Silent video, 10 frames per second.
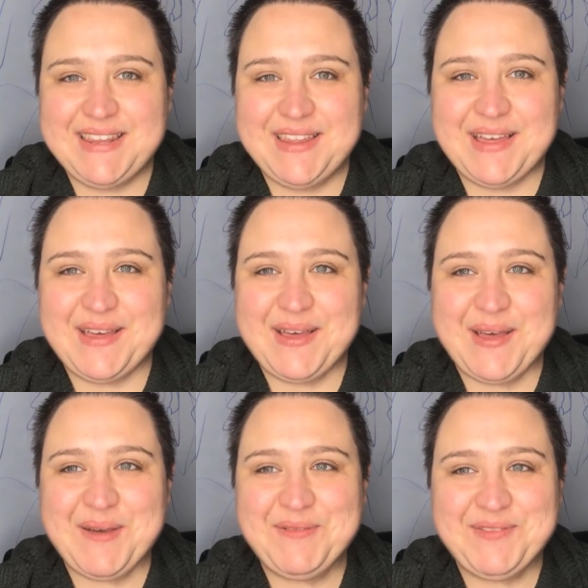
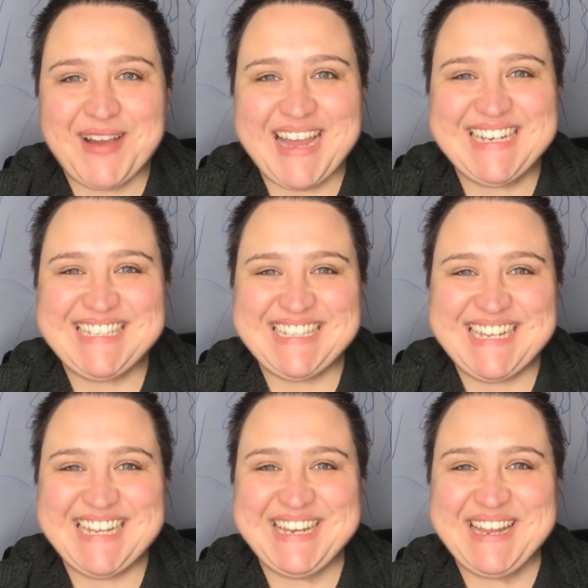the fight
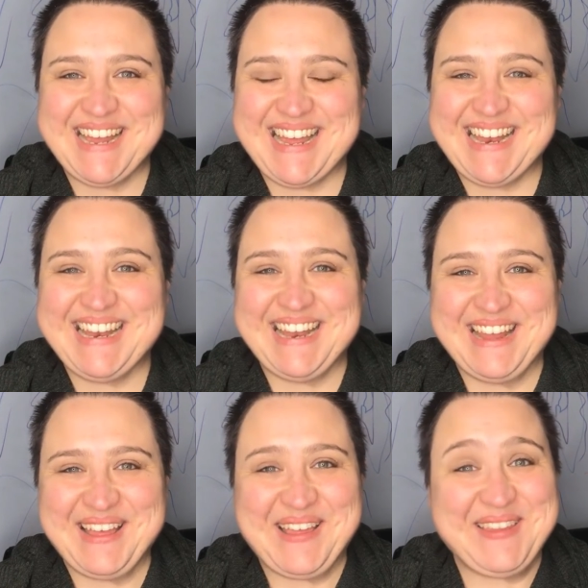scene, and
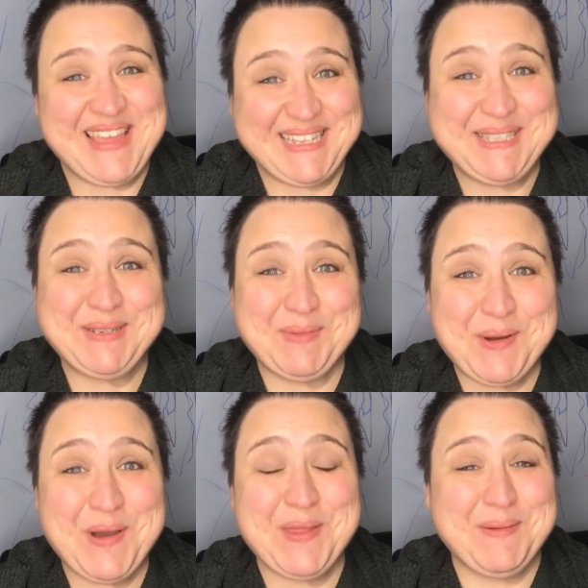that's
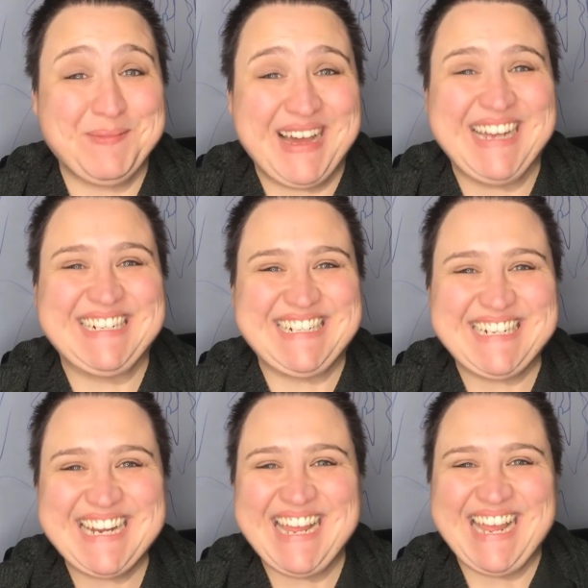worth much,